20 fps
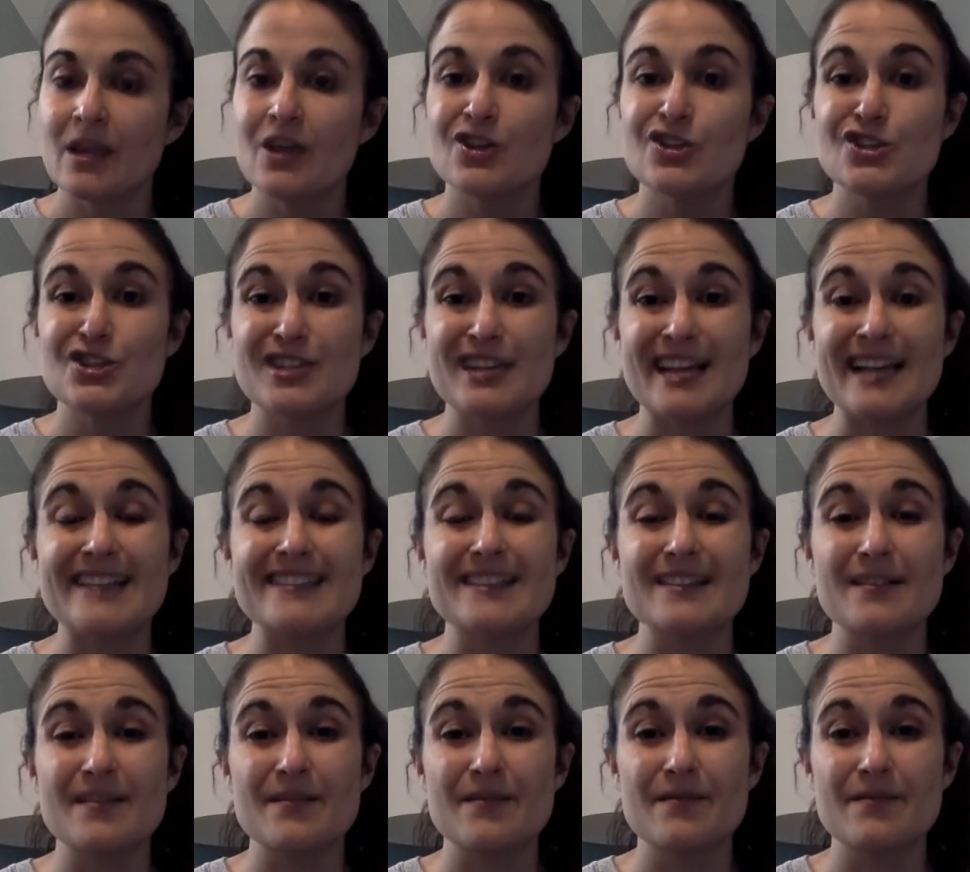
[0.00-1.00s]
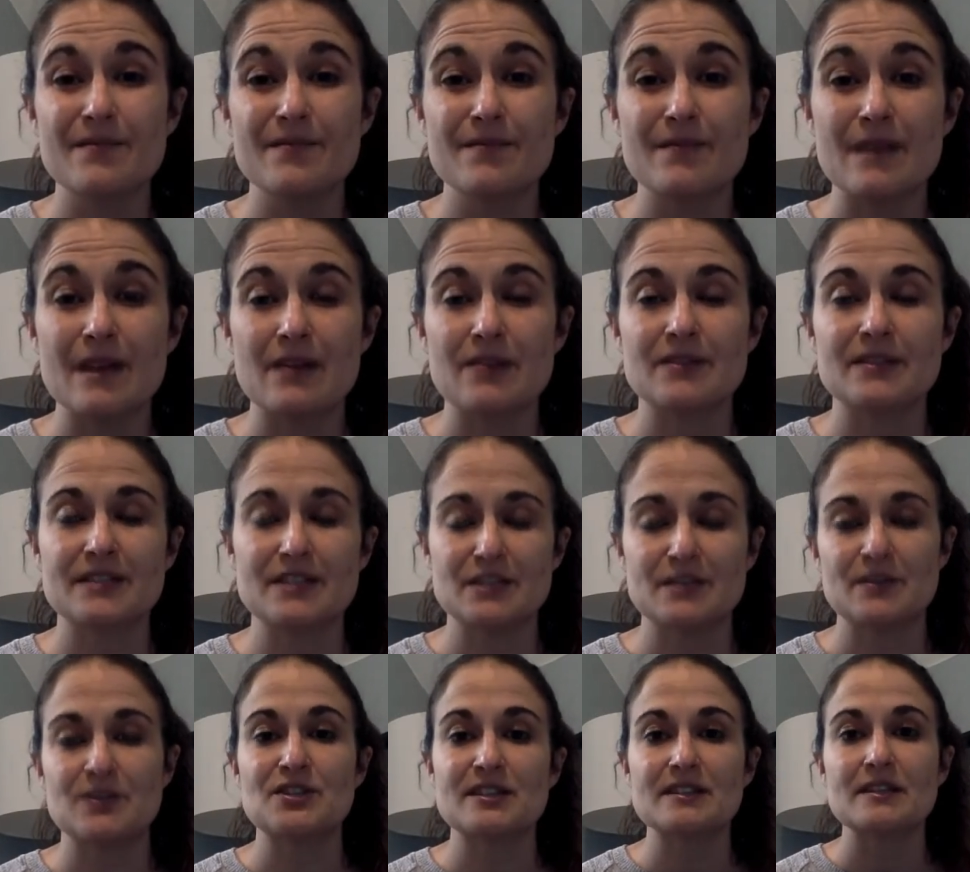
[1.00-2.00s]
She has
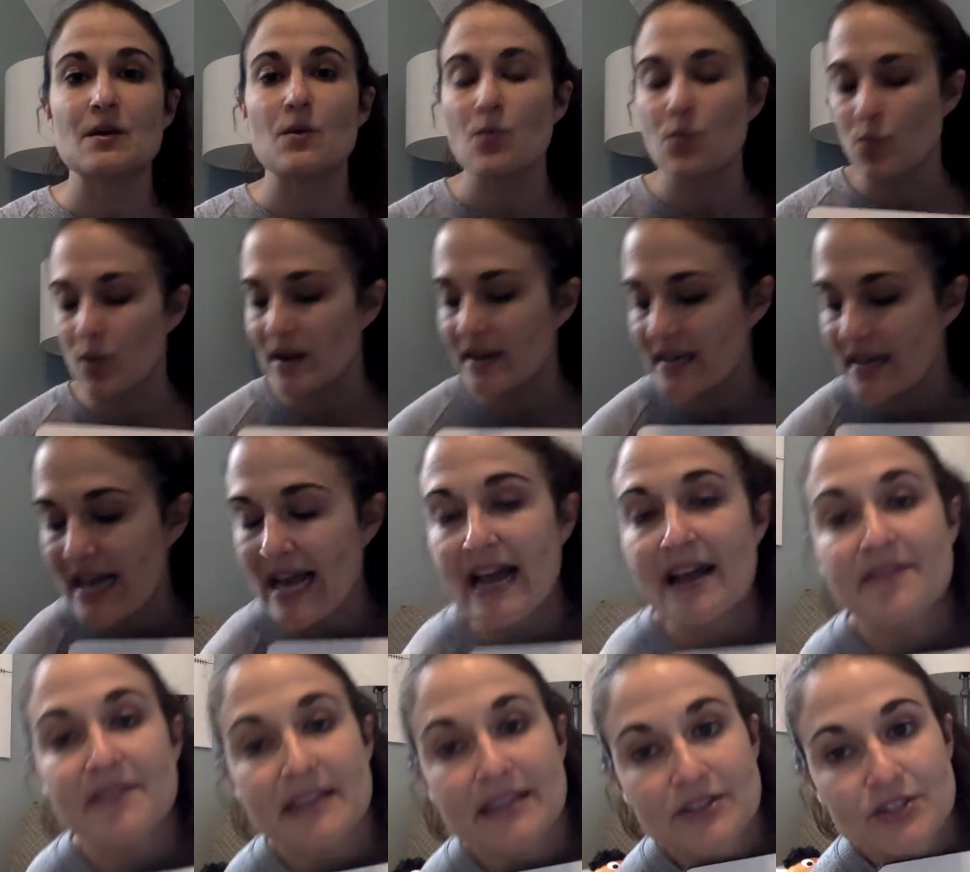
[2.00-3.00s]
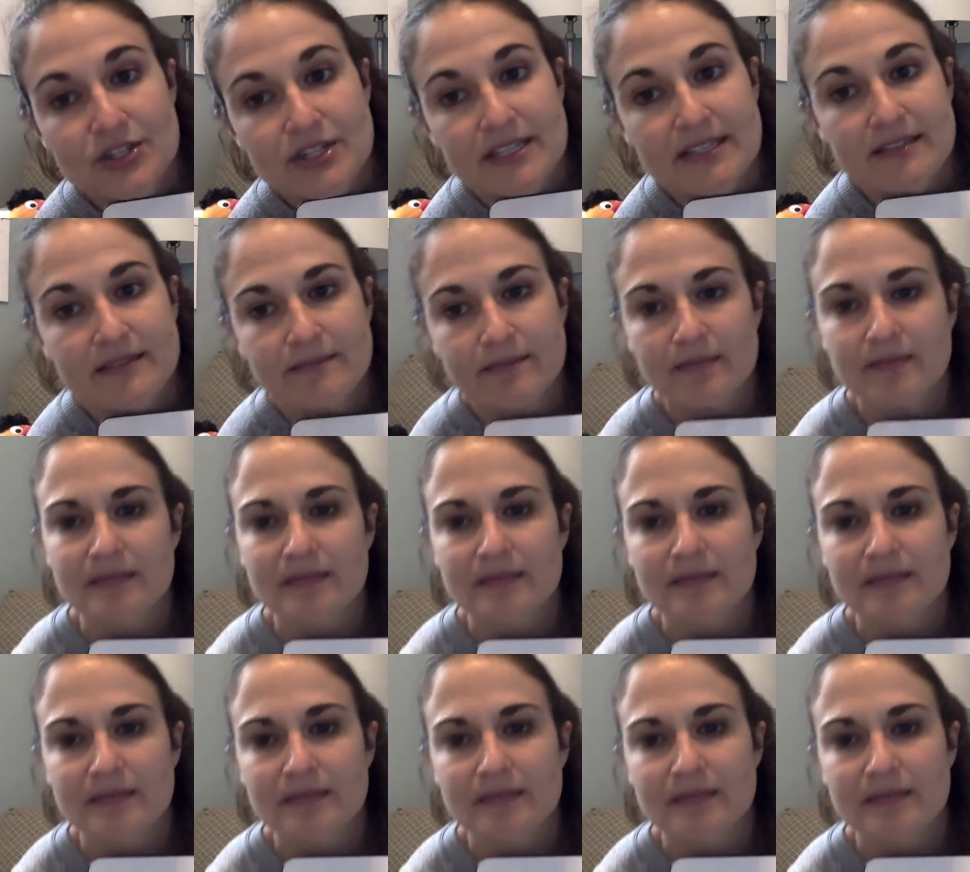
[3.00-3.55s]
1.5 inches.